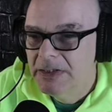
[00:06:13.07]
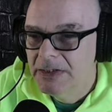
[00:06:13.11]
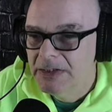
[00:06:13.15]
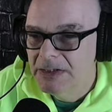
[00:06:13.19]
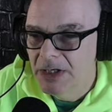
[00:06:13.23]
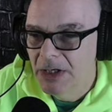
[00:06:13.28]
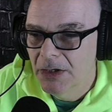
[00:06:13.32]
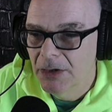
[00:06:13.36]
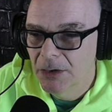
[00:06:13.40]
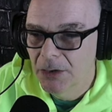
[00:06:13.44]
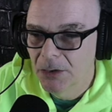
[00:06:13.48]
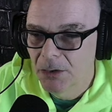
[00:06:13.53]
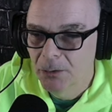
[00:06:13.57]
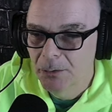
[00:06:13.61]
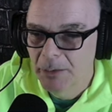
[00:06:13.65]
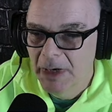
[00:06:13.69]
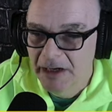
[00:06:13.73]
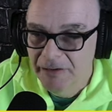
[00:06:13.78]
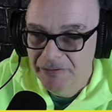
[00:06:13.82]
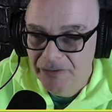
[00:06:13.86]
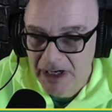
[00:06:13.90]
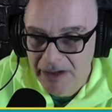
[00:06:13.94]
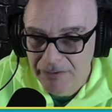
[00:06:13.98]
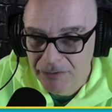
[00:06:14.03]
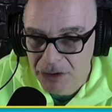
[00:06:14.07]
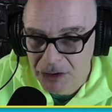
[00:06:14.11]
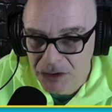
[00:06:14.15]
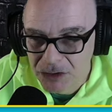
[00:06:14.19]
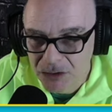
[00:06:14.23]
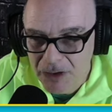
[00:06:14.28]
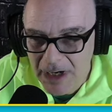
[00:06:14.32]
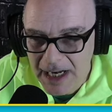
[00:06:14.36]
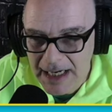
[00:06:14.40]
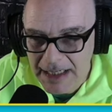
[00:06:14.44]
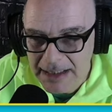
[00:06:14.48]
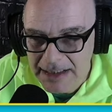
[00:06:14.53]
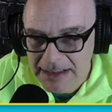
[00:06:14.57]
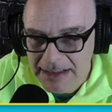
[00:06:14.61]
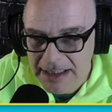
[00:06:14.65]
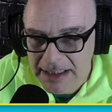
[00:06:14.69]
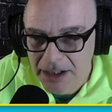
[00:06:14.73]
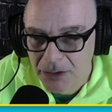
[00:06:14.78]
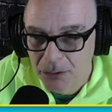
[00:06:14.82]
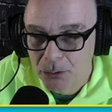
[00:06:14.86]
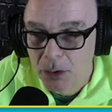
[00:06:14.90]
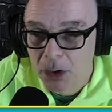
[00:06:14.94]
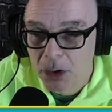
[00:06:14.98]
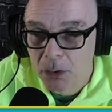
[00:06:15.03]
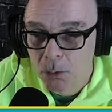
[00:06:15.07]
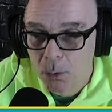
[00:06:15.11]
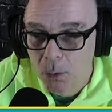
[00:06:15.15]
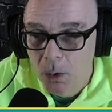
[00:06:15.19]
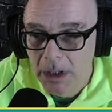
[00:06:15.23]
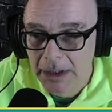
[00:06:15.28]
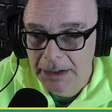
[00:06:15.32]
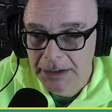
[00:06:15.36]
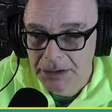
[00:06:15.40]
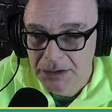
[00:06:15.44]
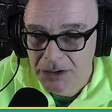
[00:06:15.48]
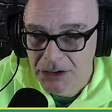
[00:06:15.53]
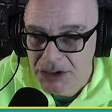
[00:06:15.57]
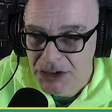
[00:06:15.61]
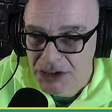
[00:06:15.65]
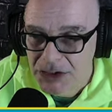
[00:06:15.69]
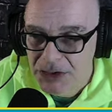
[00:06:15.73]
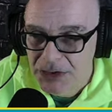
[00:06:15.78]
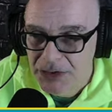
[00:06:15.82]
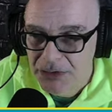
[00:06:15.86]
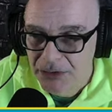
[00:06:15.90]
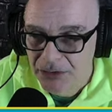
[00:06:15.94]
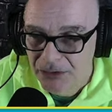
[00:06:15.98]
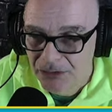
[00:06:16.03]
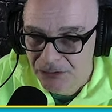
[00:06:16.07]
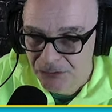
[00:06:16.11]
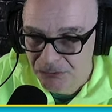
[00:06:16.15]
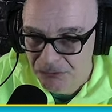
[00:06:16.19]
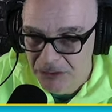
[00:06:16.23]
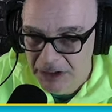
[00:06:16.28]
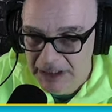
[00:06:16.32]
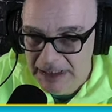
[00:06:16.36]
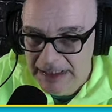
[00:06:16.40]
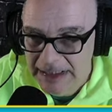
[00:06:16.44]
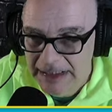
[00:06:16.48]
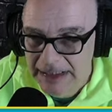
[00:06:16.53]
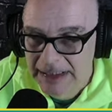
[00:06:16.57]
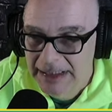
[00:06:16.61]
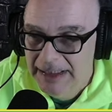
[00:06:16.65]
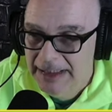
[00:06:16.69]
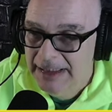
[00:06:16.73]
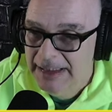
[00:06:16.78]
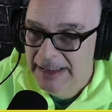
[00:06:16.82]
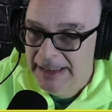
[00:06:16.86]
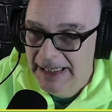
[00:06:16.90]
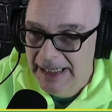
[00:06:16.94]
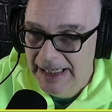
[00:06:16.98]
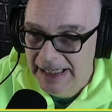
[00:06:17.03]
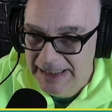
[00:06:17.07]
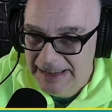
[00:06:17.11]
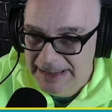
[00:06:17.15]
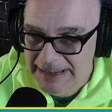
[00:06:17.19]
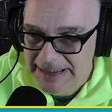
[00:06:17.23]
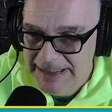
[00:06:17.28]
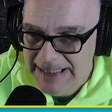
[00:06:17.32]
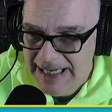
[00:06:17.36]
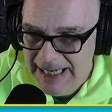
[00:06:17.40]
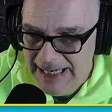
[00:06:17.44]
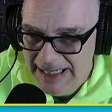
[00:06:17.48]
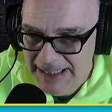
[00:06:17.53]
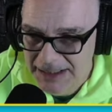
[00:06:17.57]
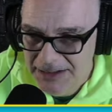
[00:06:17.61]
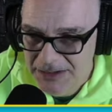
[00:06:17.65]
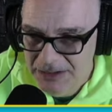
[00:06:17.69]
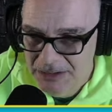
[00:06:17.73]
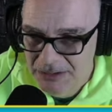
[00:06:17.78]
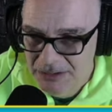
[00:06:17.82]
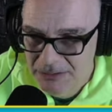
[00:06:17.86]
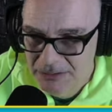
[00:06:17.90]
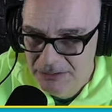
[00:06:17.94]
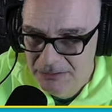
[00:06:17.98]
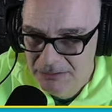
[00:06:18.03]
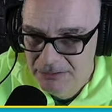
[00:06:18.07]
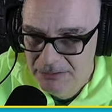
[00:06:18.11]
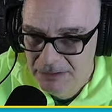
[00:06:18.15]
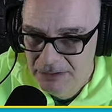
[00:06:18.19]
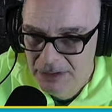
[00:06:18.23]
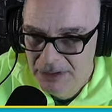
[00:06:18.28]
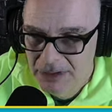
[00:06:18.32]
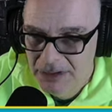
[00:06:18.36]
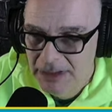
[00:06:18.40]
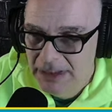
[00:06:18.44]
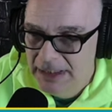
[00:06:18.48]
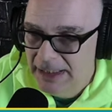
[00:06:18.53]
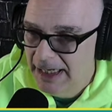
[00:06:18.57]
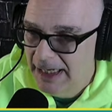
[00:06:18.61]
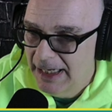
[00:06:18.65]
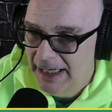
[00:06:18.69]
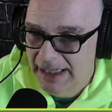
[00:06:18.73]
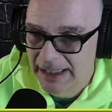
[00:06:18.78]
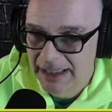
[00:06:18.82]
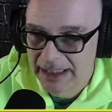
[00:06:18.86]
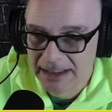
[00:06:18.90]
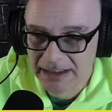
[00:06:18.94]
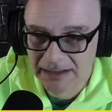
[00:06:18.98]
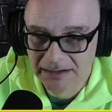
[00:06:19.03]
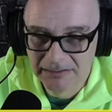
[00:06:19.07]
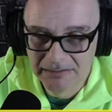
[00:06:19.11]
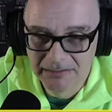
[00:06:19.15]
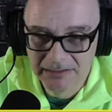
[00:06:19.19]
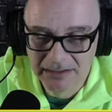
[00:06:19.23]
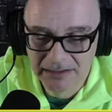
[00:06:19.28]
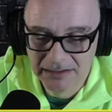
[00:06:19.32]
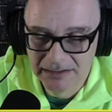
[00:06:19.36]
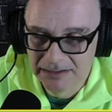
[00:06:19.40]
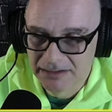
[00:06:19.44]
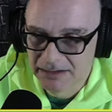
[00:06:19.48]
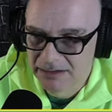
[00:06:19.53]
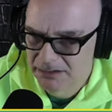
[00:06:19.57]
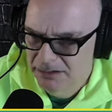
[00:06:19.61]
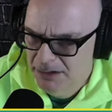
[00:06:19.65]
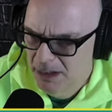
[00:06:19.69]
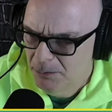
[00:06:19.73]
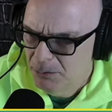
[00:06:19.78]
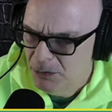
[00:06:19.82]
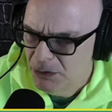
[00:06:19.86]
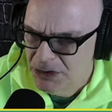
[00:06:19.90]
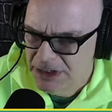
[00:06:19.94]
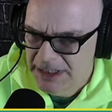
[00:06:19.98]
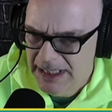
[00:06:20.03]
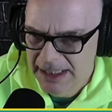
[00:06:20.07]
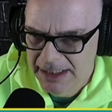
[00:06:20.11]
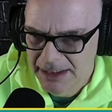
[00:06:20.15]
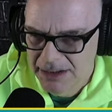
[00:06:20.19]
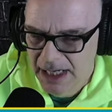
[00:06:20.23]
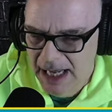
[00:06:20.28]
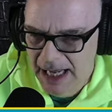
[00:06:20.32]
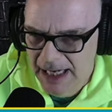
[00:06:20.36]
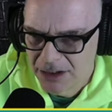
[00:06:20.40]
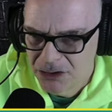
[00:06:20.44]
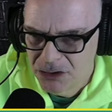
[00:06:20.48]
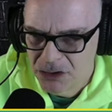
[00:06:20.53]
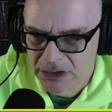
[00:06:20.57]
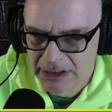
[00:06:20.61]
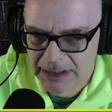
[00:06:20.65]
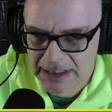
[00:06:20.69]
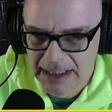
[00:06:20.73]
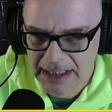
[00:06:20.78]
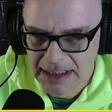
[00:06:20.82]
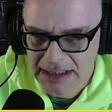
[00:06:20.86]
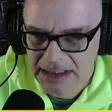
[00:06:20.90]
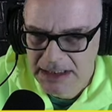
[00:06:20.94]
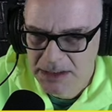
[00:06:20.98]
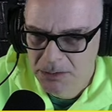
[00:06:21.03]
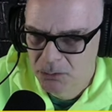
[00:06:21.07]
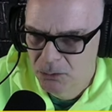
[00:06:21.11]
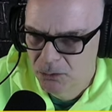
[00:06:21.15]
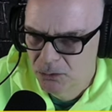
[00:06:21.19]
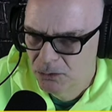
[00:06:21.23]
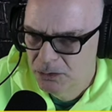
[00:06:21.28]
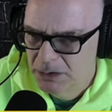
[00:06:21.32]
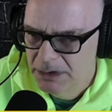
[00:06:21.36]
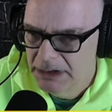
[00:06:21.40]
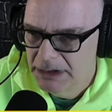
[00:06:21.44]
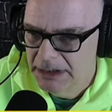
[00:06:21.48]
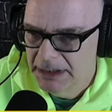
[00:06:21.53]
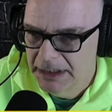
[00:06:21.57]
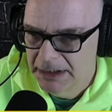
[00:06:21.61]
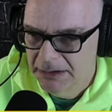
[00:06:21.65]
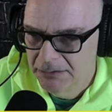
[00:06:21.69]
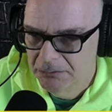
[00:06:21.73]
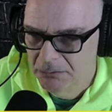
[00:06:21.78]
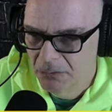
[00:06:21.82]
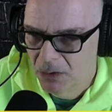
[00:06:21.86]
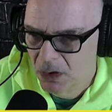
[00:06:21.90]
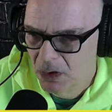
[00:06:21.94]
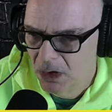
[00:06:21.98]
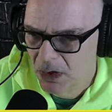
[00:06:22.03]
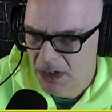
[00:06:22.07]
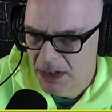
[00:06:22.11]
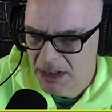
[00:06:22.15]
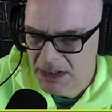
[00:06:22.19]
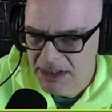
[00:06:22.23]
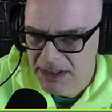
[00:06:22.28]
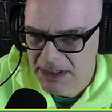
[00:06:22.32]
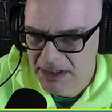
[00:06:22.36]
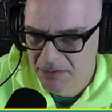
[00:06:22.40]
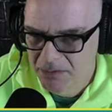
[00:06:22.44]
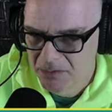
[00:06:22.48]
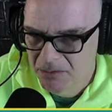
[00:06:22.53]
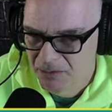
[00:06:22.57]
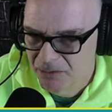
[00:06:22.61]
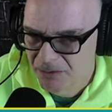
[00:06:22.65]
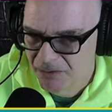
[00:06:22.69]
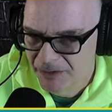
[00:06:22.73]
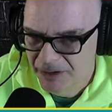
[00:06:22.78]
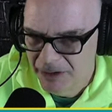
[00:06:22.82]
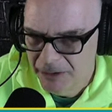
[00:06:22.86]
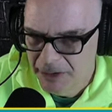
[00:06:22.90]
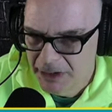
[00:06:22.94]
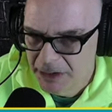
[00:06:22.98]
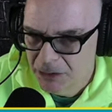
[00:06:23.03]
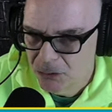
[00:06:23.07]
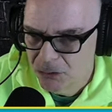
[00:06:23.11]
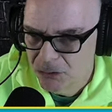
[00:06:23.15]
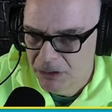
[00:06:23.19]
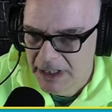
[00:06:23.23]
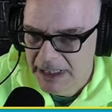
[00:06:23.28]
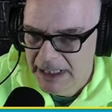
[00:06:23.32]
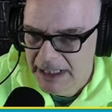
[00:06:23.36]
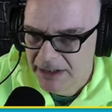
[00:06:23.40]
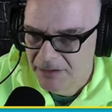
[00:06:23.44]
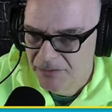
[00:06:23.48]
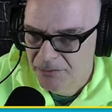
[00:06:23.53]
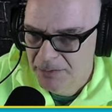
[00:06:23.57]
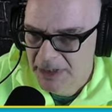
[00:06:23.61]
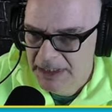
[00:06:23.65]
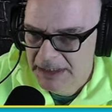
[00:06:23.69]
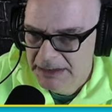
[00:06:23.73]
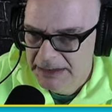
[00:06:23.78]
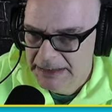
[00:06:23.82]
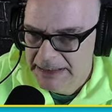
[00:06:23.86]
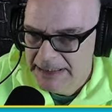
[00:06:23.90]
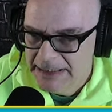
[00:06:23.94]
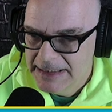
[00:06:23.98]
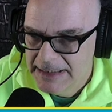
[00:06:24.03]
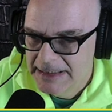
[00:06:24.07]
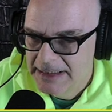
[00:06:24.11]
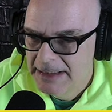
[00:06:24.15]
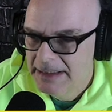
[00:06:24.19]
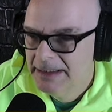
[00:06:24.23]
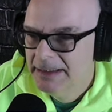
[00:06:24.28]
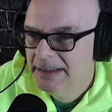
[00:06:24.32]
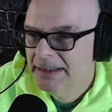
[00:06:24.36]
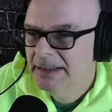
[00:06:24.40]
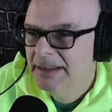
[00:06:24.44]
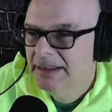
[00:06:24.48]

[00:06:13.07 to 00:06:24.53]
So my favorite tracks here were 1, 2, 3, and 10. And number 10 actually had some really awesome, very creative melodies.